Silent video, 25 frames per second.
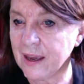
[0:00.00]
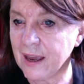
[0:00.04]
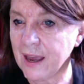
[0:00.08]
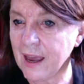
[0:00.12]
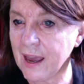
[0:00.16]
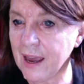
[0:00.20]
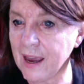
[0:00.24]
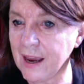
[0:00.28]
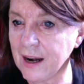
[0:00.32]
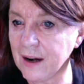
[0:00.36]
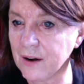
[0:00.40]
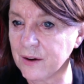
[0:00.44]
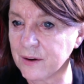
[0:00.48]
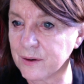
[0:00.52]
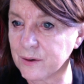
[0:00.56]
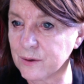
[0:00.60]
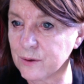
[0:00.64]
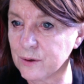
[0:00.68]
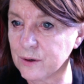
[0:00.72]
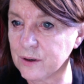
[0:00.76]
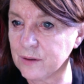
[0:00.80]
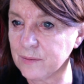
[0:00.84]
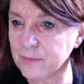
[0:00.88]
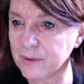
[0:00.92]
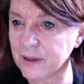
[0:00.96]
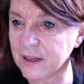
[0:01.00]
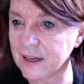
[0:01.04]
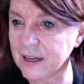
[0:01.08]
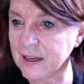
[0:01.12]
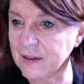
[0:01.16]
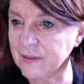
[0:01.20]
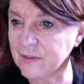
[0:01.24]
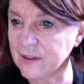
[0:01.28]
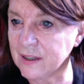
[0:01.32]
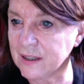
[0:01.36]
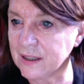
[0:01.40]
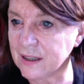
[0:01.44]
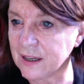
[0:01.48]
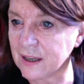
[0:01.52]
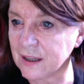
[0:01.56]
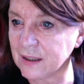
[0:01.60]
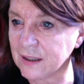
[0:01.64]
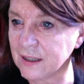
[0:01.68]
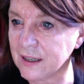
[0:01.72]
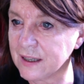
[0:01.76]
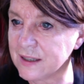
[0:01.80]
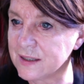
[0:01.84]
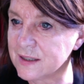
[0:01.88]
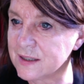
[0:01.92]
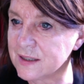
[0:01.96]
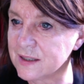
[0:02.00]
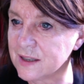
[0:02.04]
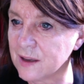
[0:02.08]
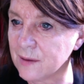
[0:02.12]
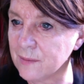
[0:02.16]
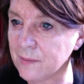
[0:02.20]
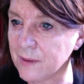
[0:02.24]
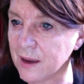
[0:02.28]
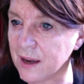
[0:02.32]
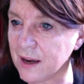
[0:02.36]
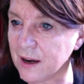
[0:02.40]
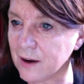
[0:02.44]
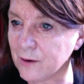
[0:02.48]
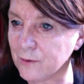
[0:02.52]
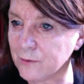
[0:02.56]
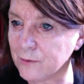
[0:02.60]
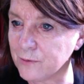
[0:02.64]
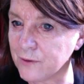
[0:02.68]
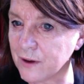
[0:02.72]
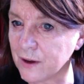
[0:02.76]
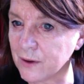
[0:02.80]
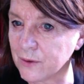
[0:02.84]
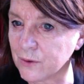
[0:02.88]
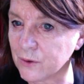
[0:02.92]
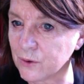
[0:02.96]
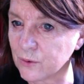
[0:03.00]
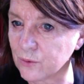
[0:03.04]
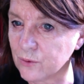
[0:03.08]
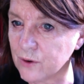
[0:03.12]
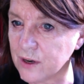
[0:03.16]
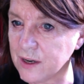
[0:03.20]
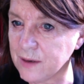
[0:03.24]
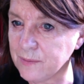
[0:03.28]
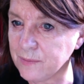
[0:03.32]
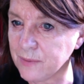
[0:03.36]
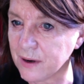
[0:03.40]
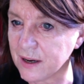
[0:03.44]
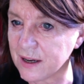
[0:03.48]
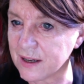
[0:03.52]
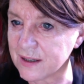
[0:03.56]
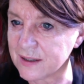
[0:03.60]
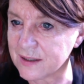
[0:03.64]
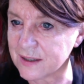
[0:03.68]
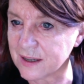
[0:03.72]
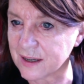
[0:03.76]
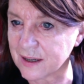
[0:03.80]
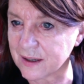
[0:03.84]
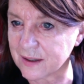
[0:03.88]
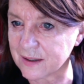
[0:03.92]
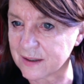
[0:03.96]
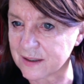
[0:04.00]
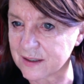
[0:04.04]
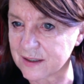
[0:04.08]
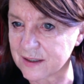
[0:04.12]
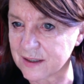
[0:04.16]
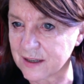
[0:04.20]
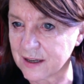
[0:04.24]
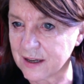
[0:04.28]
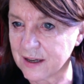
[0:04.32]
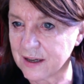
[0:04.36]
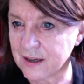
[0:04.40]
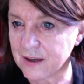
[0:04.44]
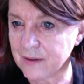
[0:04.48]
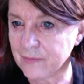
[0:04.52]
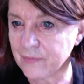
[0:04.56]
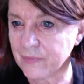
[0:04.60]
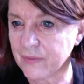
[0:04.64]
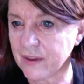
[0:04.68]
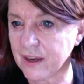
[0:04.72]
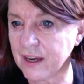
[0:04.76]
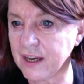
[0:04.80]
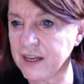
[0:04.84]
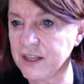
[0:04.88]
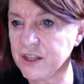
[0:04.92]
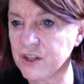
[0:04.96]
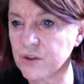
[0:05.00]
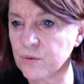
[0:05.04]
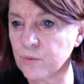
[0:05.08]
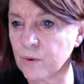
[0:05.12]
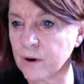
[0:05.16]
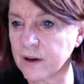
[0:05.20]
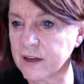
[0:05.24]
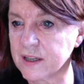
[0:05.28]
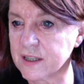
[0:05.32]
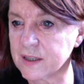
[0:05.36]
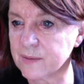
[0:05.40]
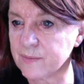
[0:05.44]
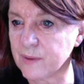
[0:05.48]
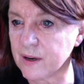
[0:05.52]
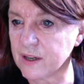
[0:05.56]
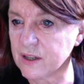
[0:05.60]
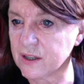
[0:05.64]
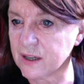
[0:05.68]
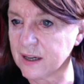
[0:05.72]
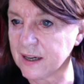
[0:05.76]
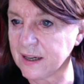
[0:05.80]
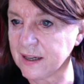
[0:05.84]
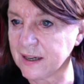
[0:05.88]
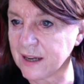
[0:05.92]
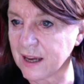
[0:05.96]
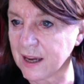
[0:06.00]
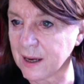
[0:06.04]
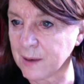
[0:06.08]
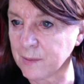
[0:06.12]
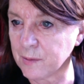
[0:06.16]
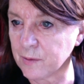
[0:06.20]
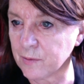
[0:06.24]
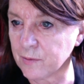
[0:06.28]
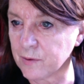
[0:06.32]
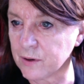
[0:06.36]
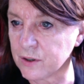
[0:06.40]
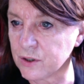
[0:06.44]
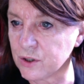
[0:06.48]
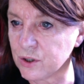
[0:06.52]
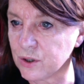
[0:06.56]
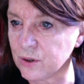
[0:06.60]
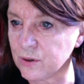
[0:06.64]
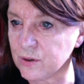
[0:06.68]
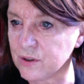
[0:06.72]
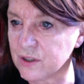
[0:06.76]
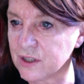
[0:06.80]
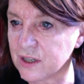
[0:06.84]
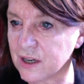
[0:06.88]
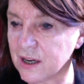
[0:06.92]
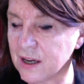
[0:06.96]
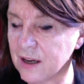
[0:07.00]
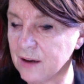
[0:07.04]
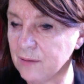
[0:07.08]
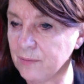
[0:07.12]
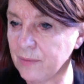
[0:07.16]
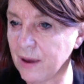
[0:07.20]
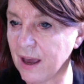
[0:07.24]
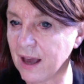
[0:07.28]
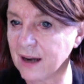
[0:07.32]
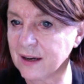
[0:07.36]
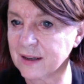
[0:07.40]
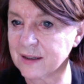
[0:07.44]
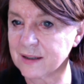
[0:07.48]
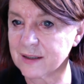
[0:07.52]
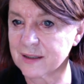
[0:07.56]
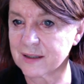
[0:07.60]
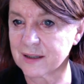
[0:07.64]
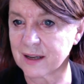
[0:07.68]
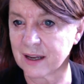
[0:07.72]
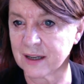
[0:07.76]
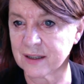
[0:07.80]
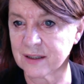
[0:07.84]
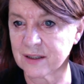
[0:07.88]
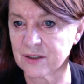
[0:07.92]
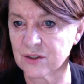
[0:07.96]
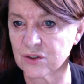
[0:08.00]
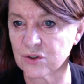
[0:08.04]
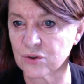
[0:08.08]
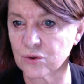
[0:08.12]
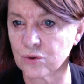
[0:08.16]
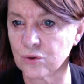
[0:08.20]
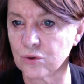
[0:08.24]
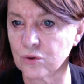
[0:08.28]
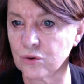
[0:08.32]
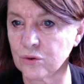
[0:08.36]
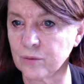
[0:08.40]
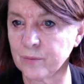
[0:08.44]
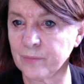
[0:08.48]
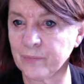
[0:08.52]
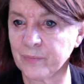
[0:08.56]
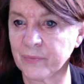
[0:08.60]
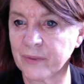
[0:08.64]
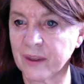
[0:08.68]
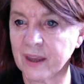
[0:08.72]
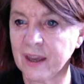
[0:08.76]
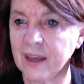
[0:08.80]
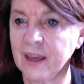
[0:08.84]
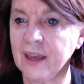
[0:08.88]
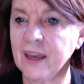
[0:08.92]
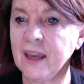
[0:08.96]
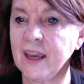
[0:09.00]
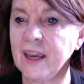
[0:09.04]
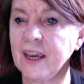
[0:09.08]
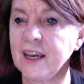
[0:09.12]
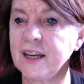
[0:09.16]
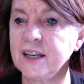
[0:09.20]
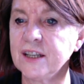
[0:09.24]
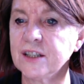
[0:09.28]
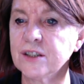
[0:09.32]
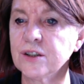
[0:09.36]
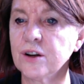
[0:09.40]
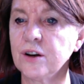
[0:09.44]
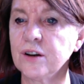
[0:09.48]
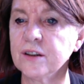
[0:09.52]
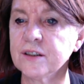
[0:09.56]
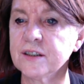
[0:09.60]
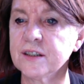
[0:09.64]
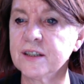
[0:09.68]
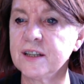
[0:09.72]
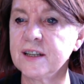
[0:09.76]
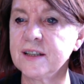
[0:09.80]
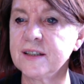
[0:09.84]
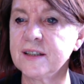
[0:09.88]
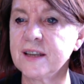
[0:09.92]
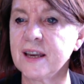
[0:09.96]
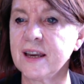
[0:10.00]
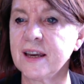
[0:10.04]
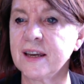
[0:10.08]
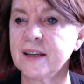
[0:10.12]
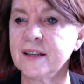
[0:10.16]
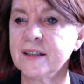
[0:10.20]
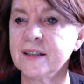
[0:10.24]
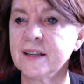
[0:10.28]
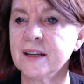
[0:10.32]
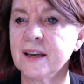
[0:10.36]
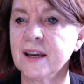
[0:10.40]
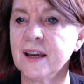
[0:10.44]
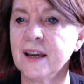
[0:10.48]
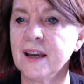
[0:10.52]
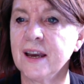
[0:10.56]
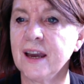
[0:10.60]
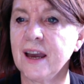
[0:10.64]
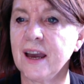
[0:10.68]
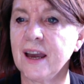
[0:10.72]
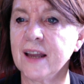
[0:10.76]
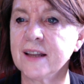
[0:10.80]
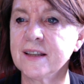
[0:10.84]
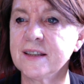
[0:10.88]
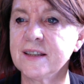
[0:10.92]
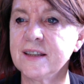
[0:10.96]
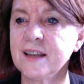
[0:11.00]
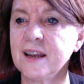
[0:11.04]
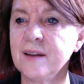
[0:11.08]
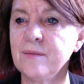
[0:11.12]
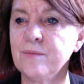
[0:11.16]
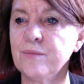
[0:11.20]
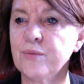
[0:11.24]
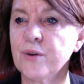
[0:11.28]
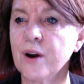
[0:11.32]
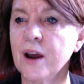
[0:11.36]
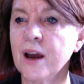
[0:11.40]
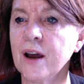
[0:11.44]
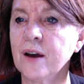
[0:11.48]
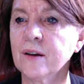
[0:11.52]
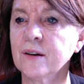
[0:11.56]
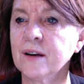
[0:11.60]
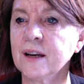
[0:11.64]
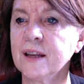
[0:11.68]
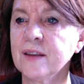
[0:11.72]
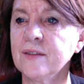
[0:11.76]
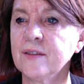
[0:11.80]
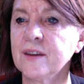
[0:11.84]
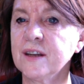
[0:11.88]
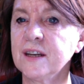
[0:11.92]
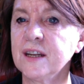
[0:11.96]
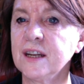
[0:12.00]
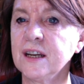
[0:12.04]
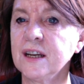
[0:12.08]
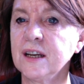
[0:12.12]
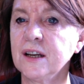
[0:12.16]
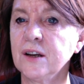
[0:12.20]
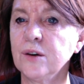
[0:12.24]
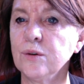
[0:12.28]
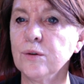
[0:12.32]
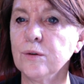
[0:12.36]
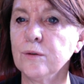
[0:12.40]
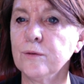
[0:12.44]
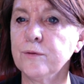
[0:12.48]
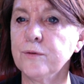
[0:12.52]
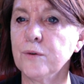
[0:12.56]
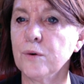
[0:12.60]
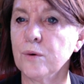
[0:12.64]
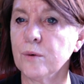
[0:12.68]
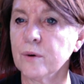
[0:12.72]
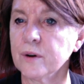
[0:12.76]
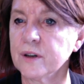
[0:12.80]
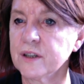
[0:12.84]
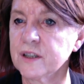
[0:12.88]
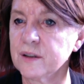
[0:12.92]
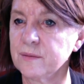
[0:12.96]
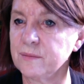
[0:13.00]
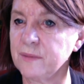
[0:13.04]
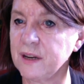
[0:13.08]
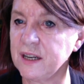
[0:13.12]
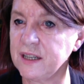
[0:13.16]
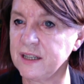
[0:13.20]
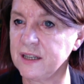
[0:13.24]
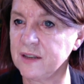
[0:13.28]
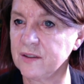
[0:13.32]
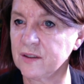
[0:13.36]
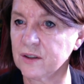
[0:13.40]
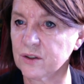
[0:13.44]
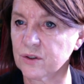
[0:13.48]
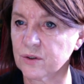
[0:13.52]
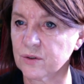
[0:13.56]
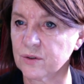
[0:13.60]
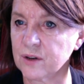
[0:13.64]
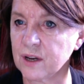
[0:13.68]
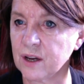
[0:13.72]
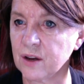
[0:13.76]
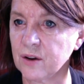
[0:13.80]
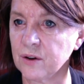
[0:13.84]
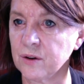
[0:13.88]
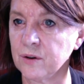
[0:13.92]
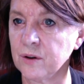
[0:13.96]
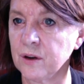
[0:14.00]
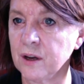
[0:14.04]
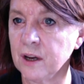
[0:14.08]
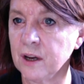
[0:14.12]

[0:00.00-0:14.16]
Halo couldn't believe that Nell had somehow found three passouts, each one especially named for Jute, Pallas, and Storm. He tossed his head and said proudly that he'd look forward to meeting the trio